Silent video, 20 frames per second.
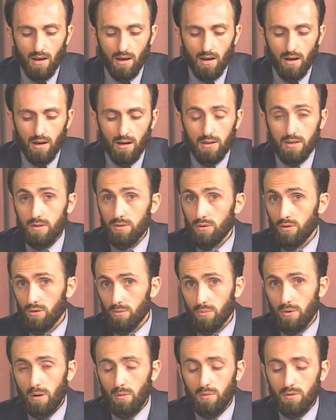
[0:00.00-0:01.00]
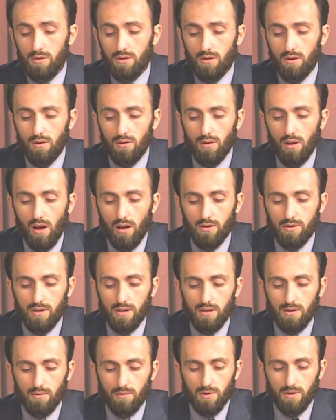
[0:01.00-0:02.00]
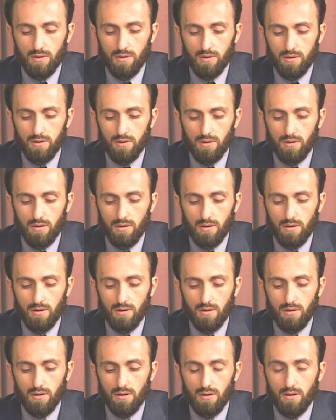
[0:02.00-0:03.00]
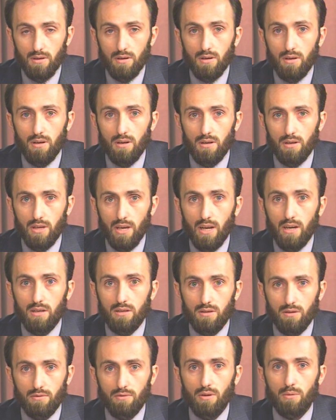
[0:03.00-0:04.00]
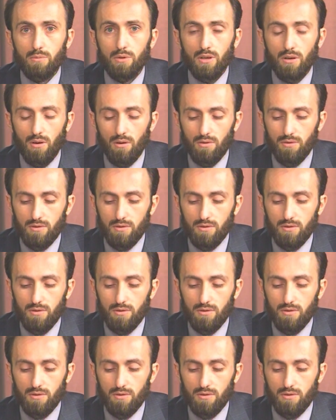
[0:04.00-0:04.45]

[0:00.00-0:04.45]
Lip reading: As you probably know, Lot was a character from the Old